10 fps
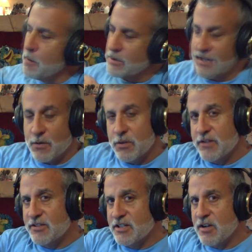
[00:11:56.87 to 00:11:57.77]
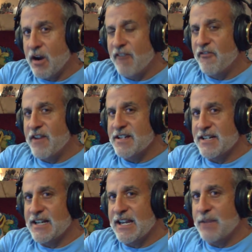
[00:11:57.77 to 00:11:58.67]
But then when this guitar
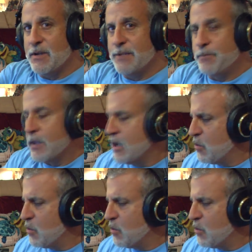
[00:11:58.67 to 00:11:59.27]
phrasing came in,